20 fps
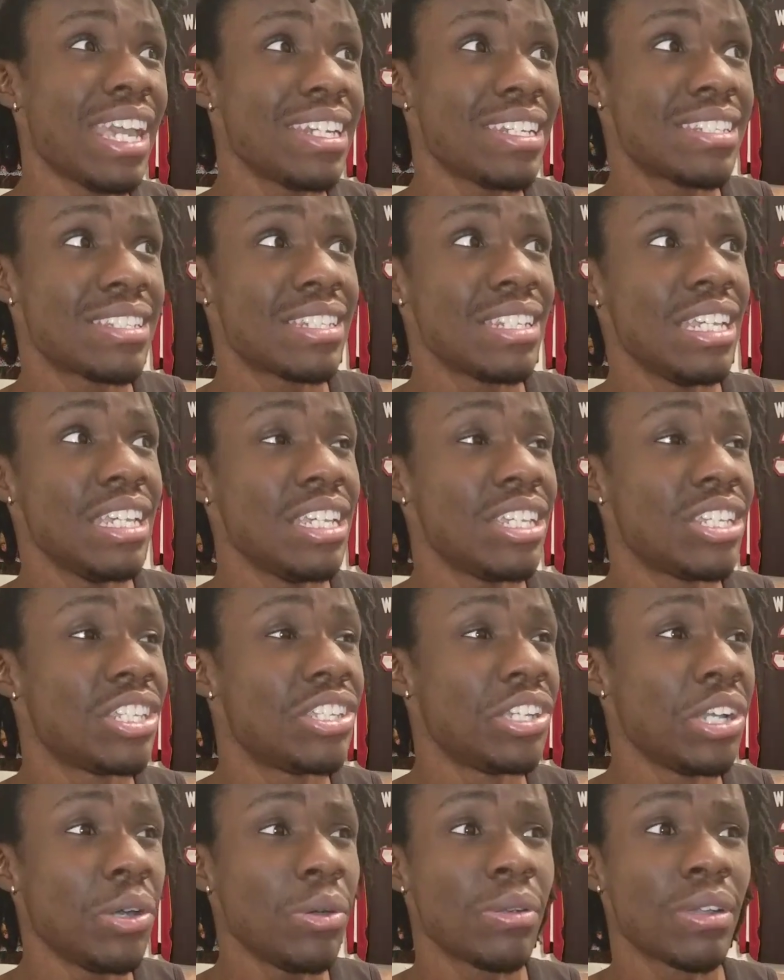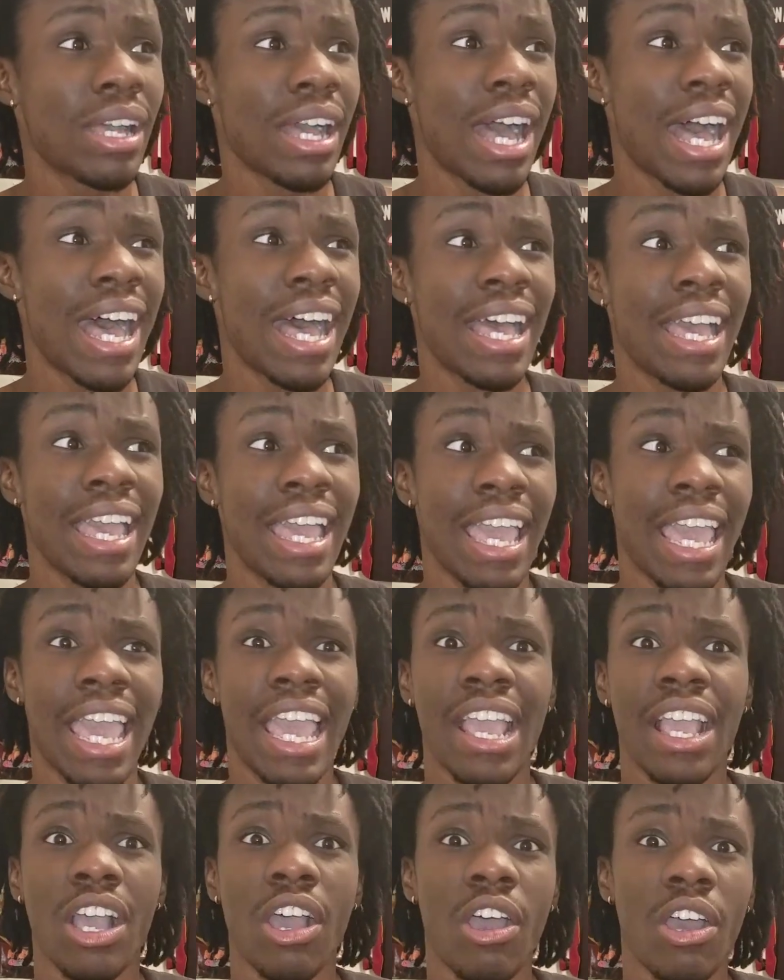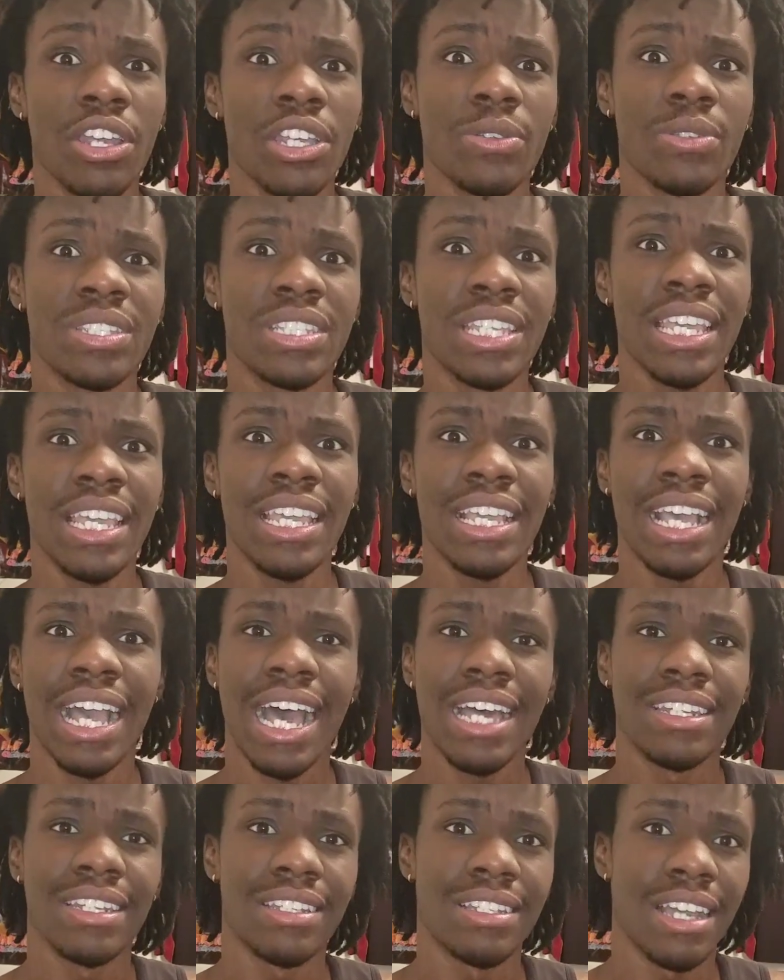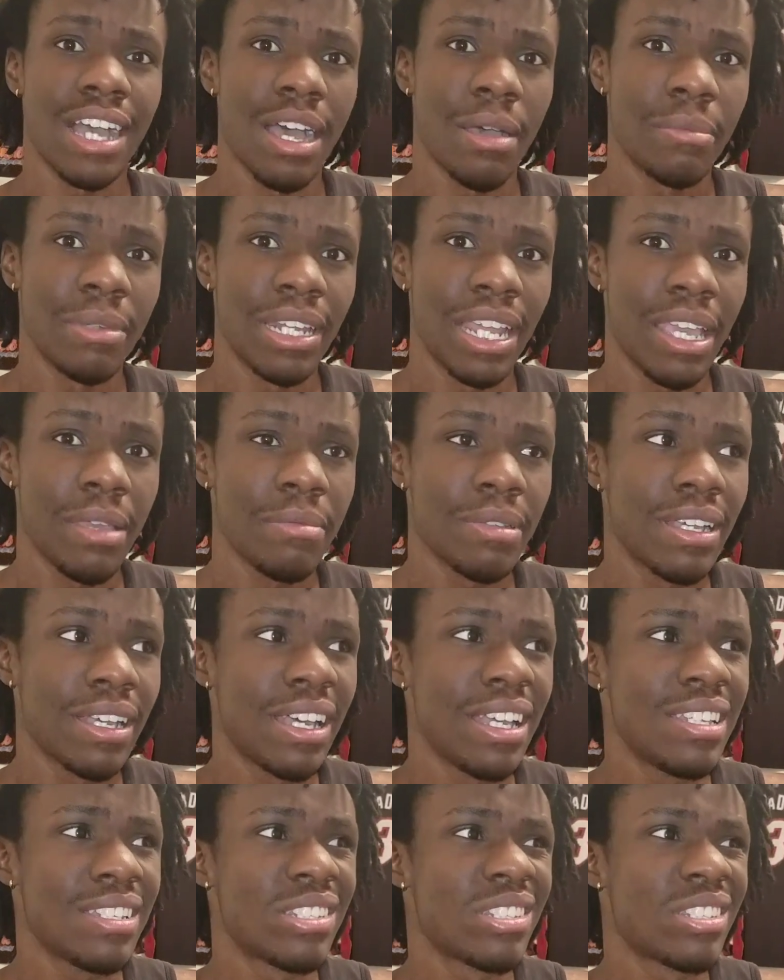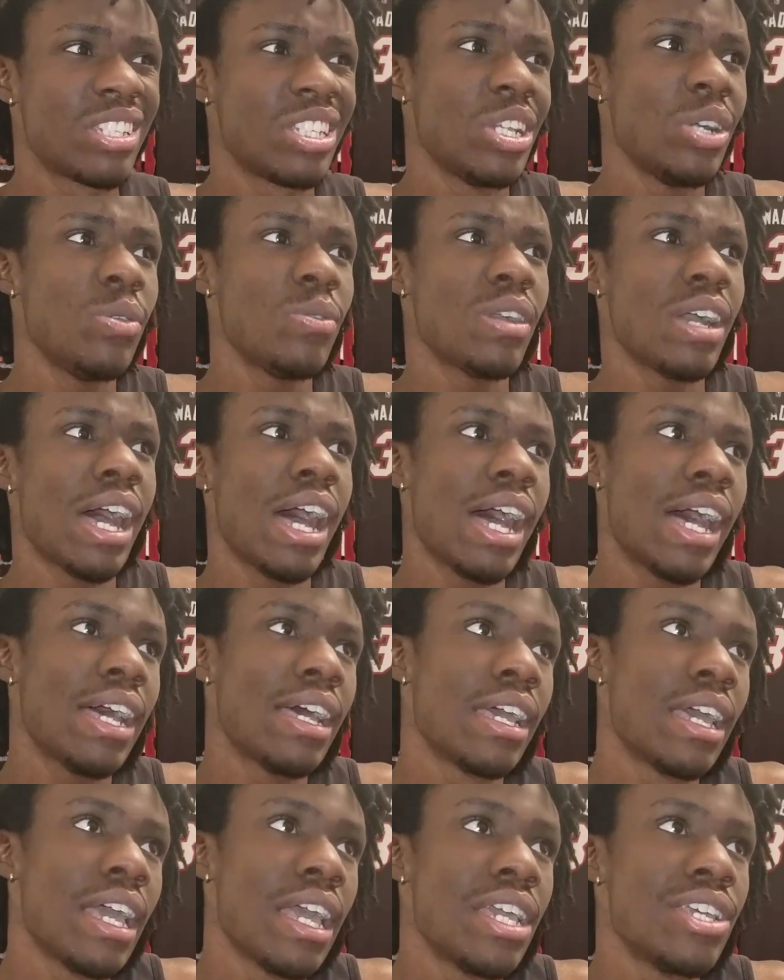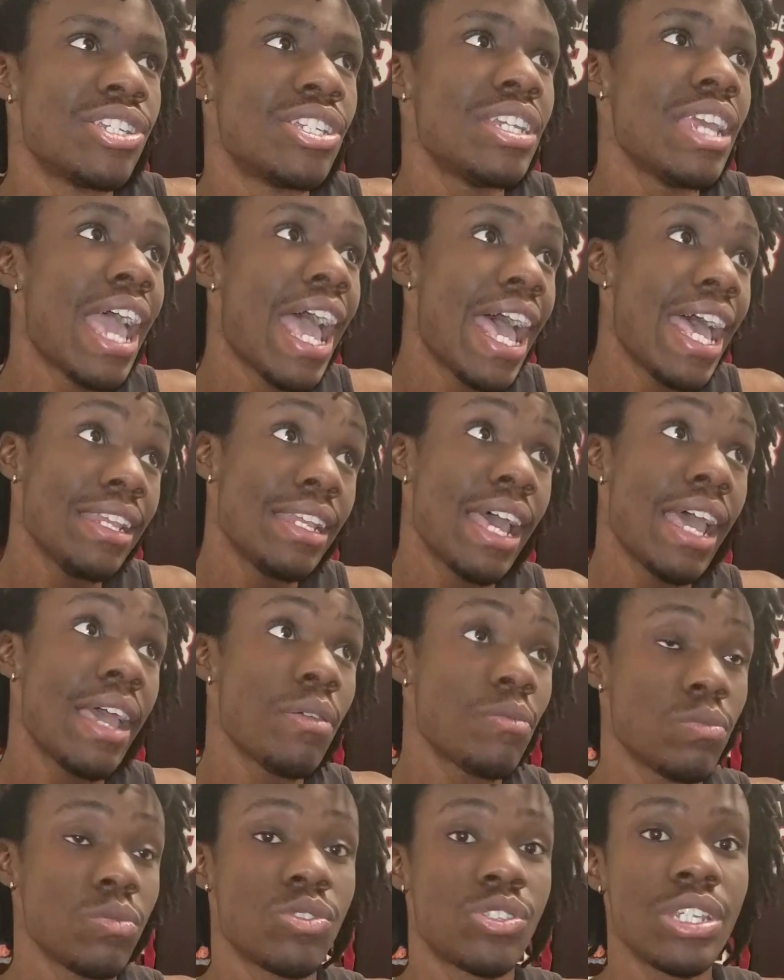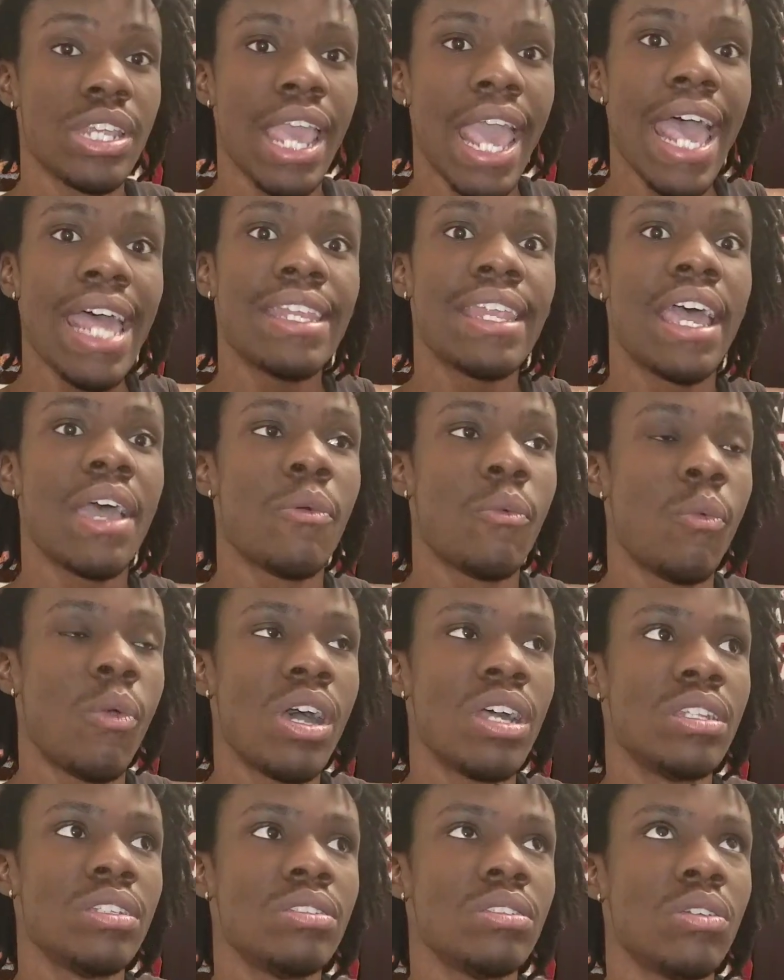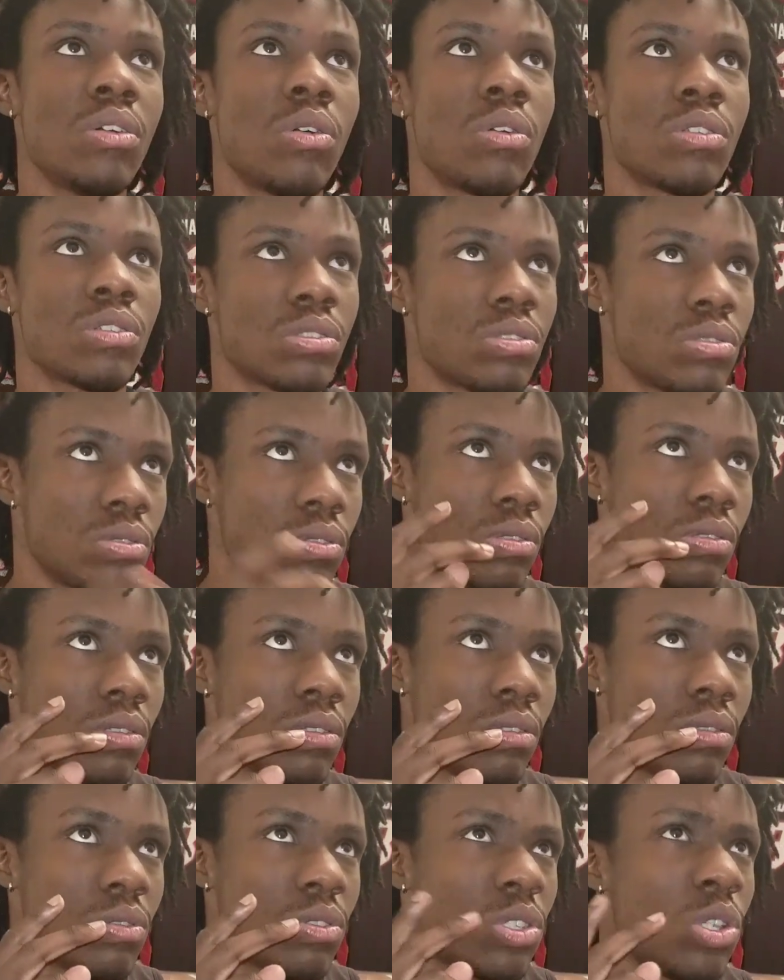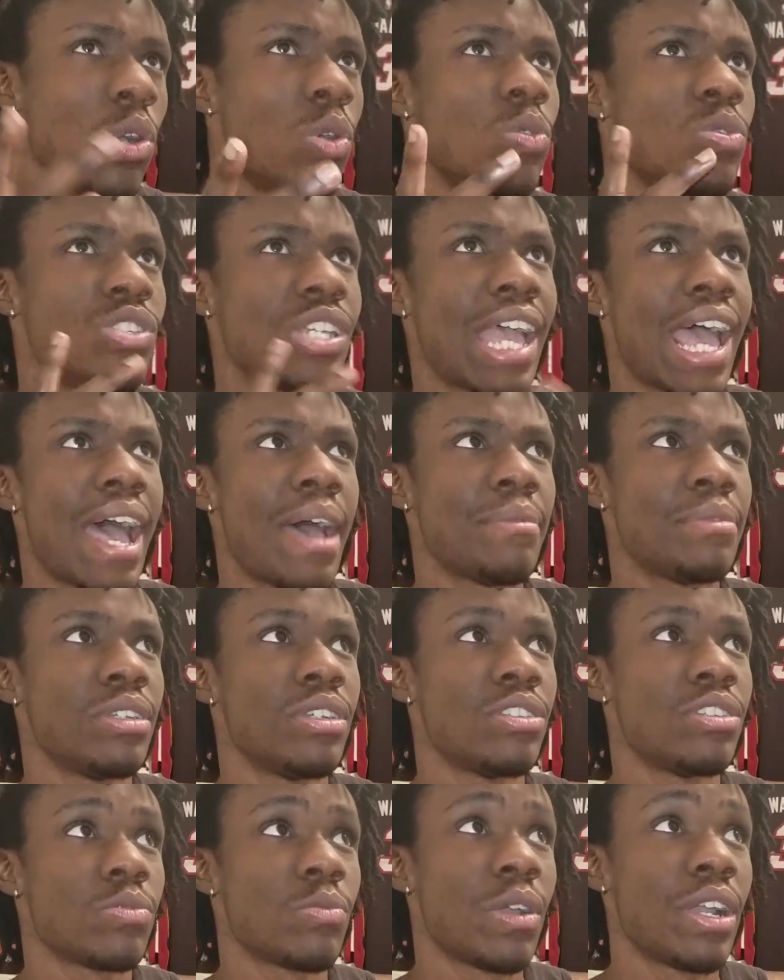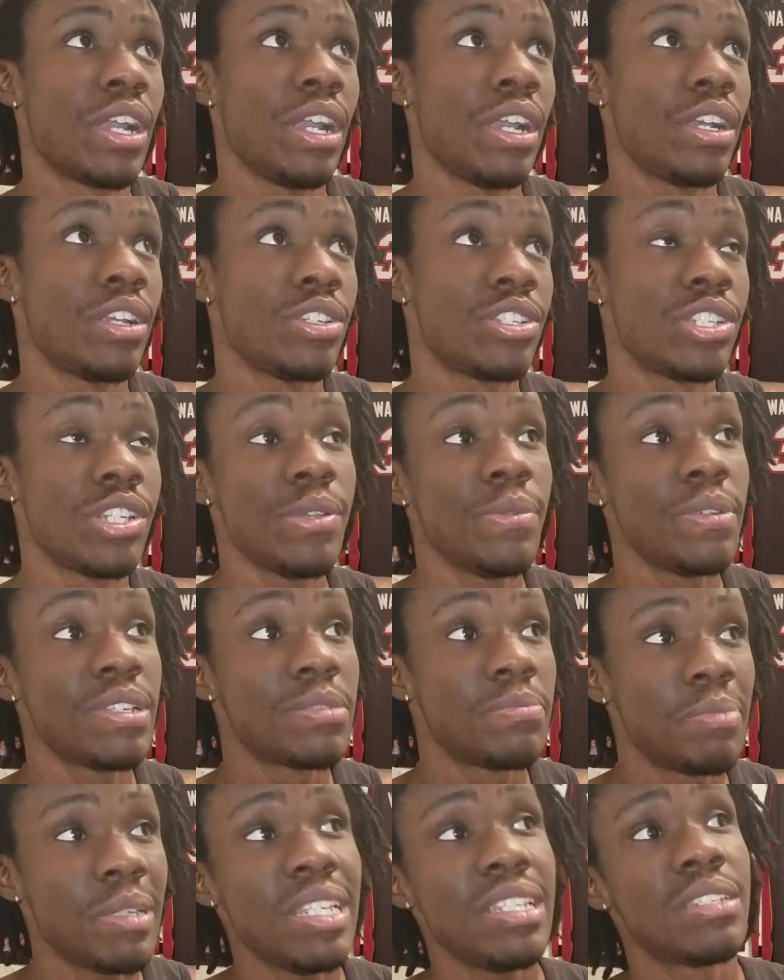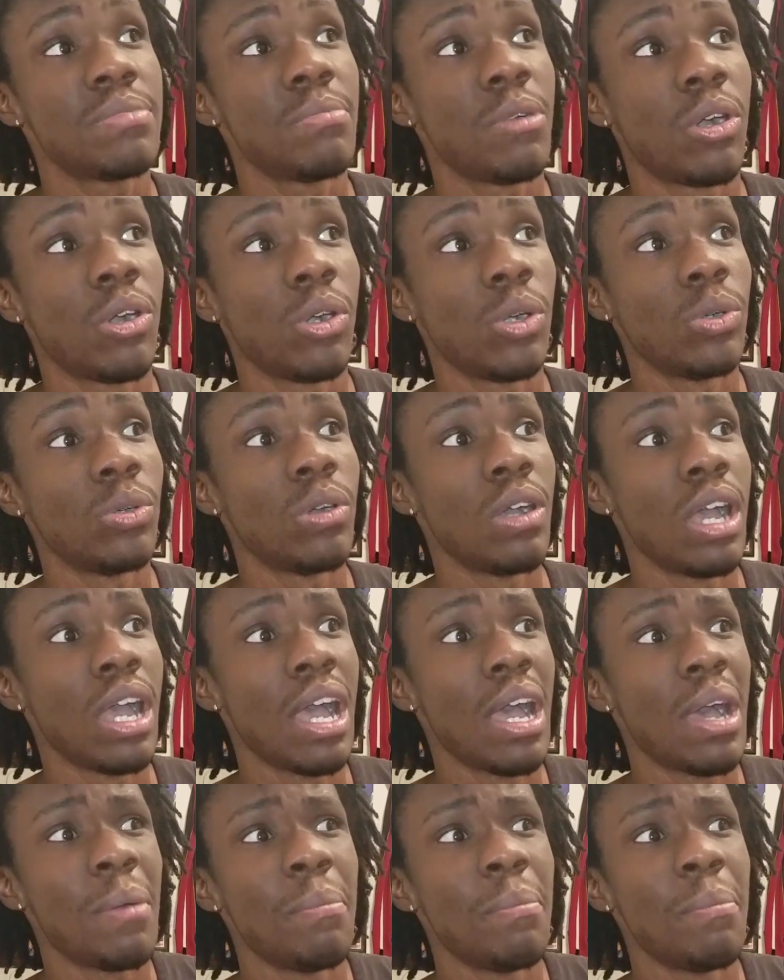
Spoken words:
I would like to see Kyokai and Karyo-10 kind of dominate. Because Kyokai, she had that one or two chapters where she was beast mode.